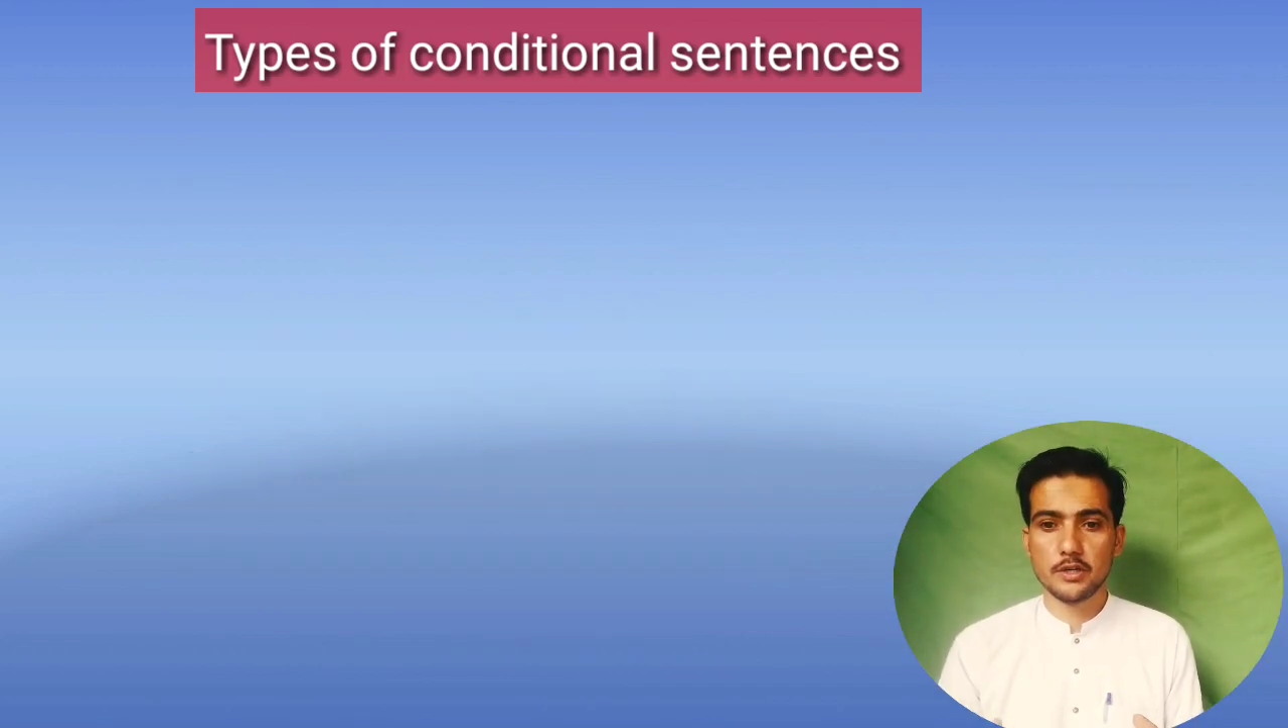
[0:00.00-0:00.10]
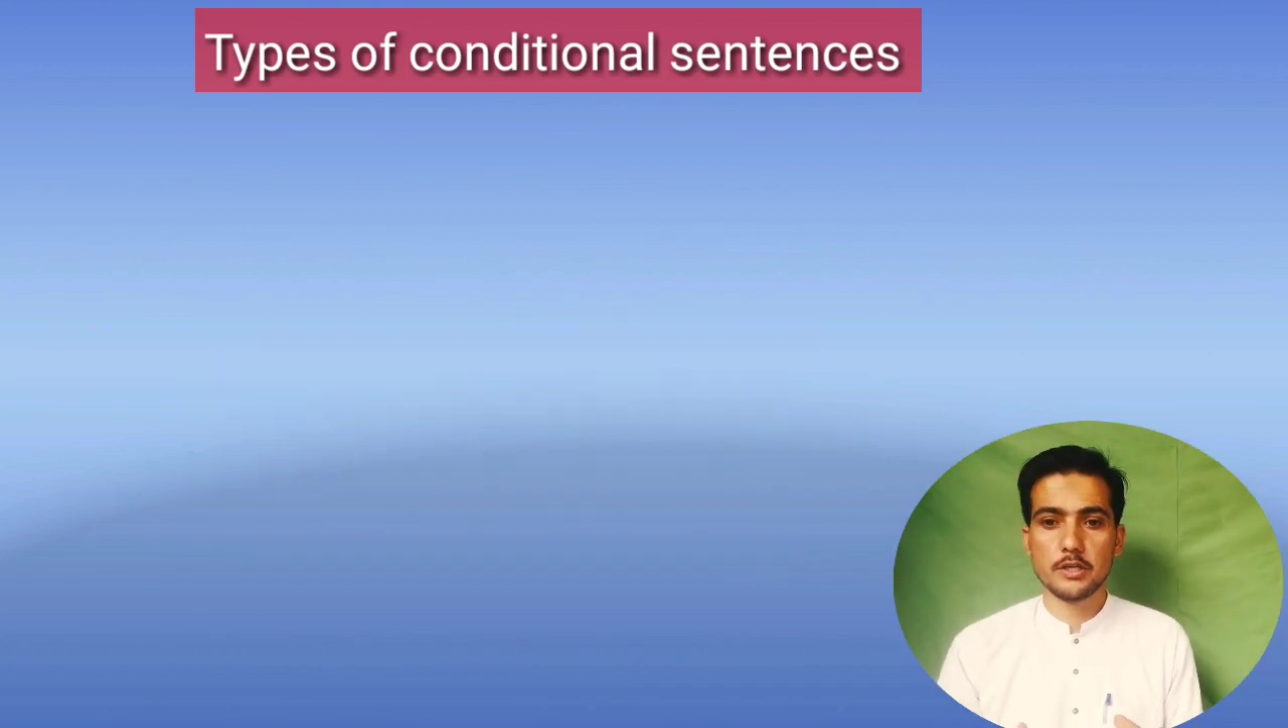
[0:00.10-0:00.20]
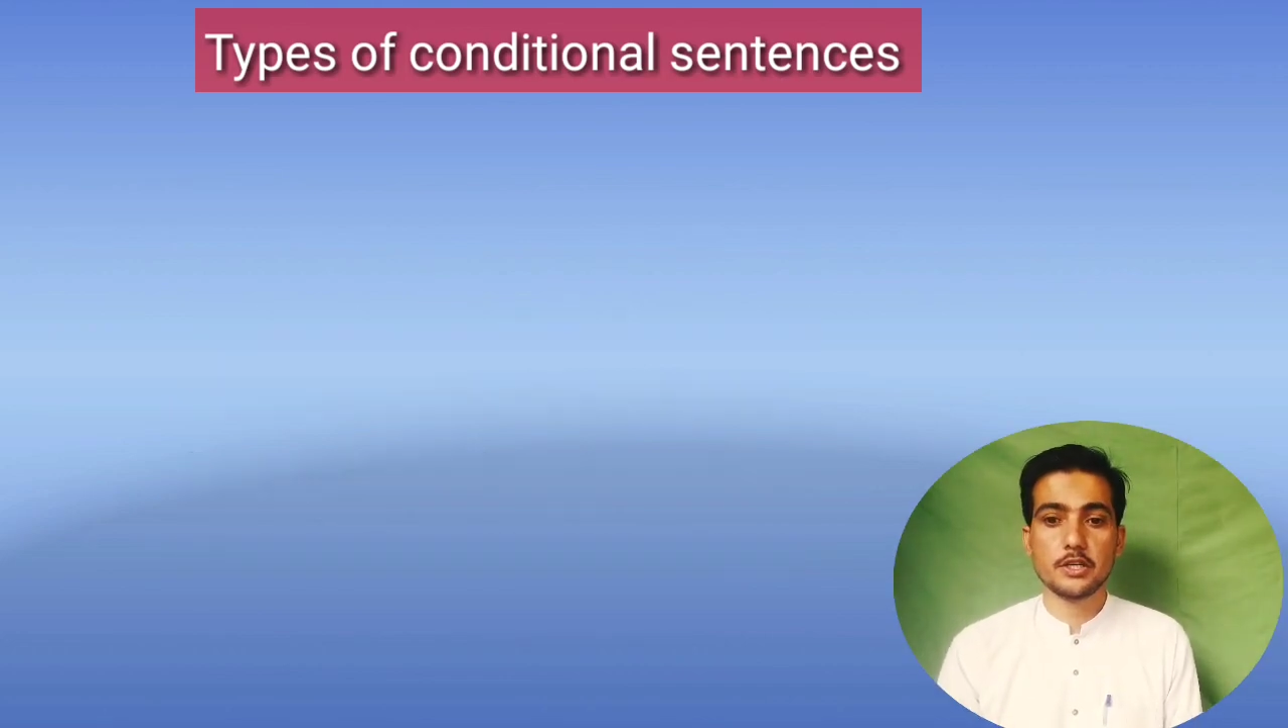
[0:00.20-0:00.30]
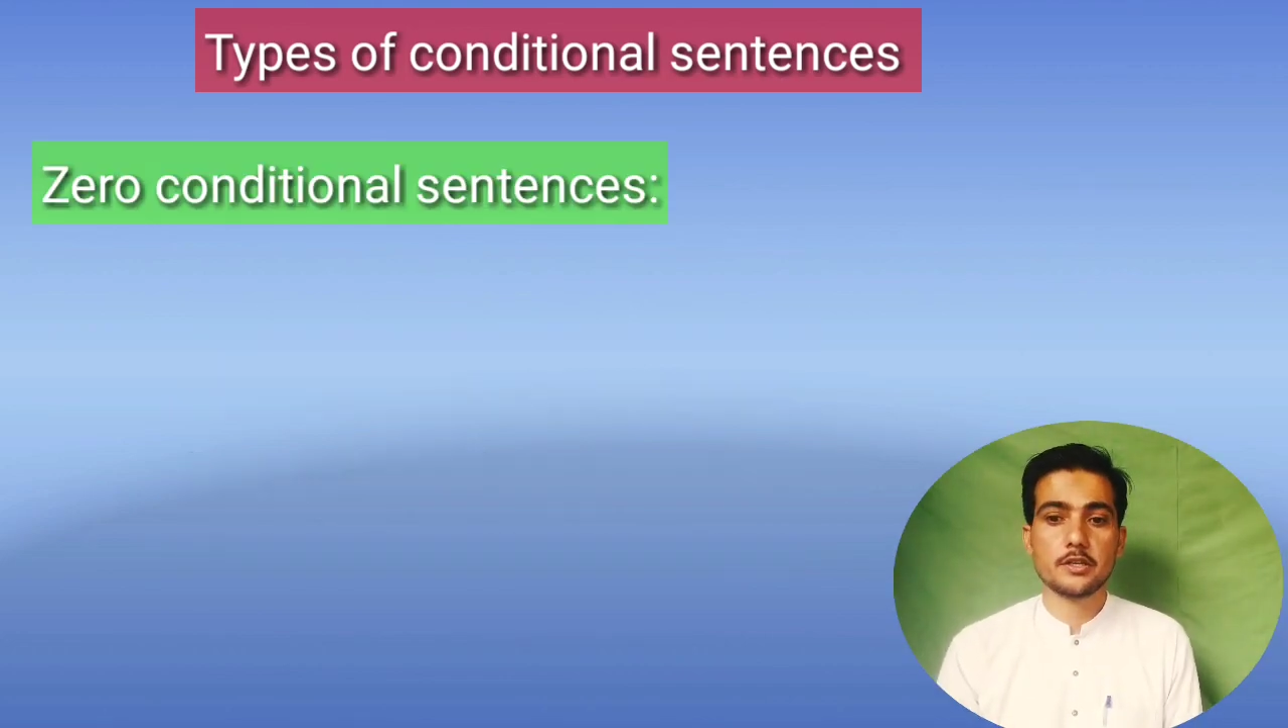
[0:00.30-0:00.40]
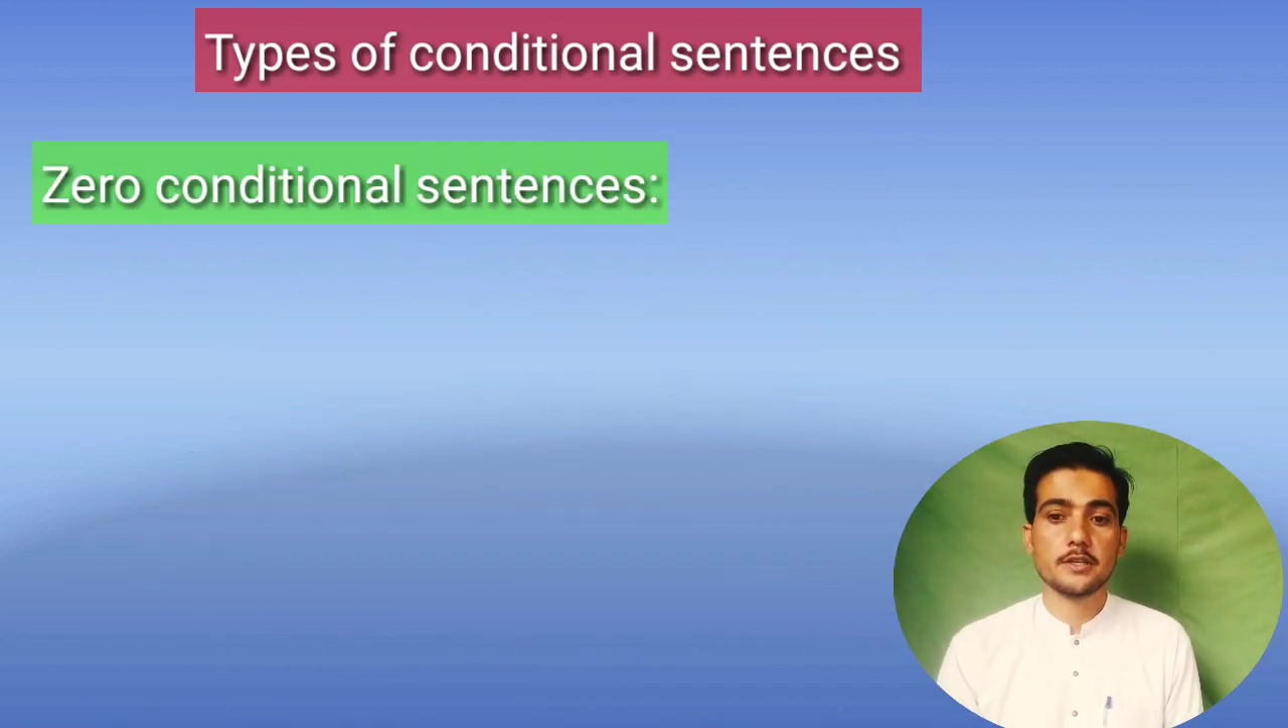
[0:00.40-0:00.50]

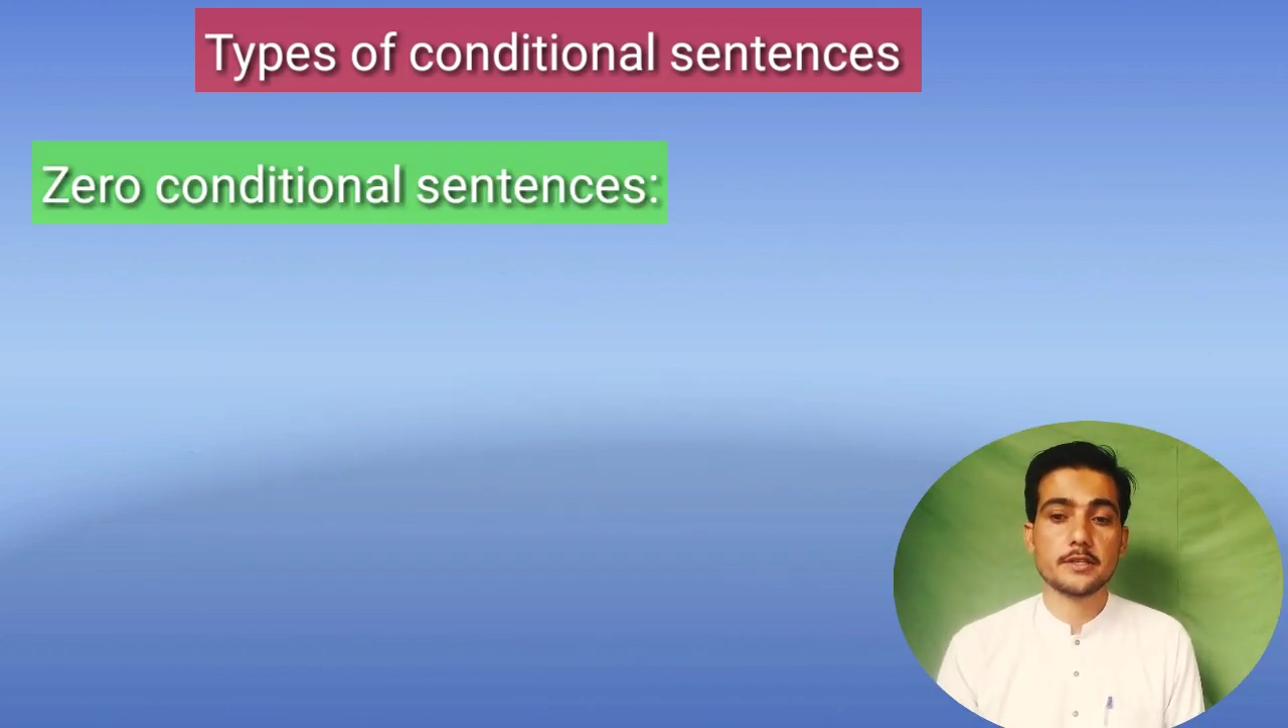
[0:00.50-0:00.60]
conditional